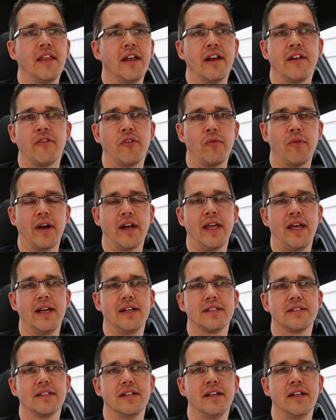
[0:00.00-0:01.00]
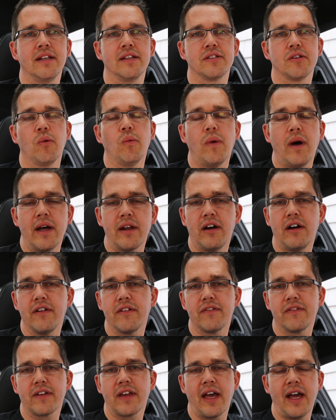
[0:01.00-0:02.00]
everyone has. It is a
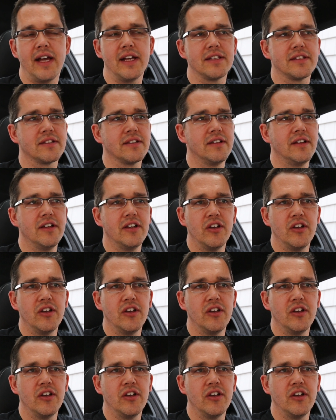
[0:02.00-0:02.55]
one-off case.